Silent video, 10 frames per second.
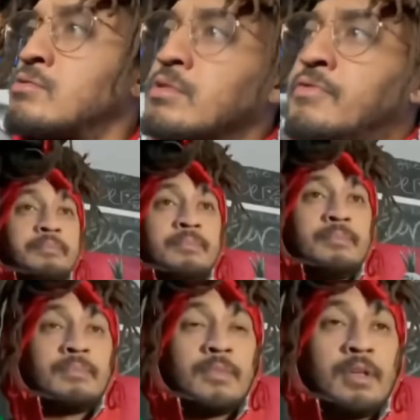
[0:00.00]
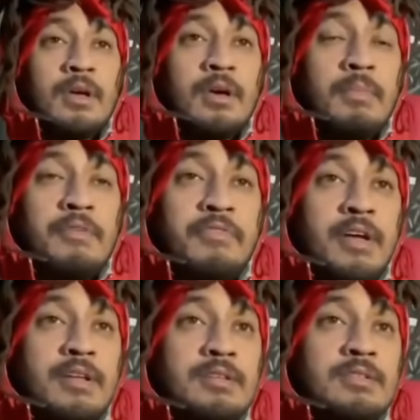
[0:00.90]
the fight? My fight
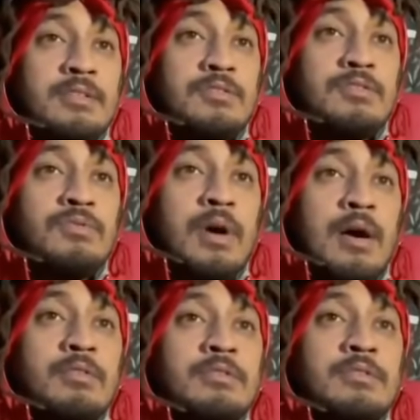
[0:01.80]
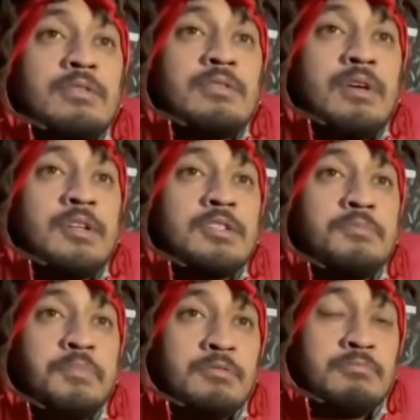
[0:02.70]
is in 2 hours. I've just
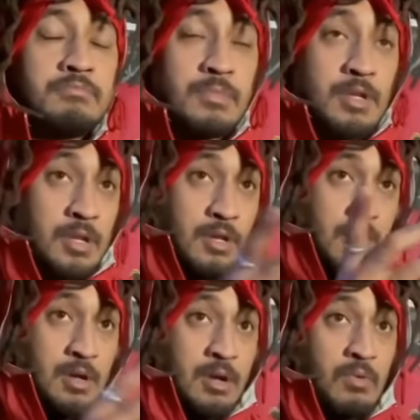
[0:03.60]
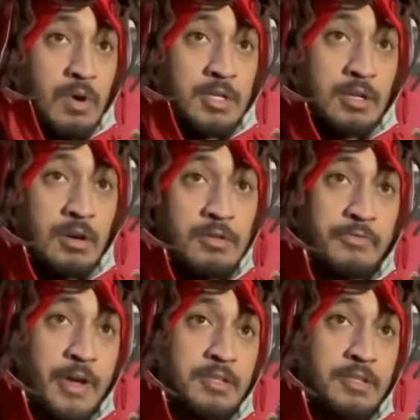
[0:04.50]
been watching all the fights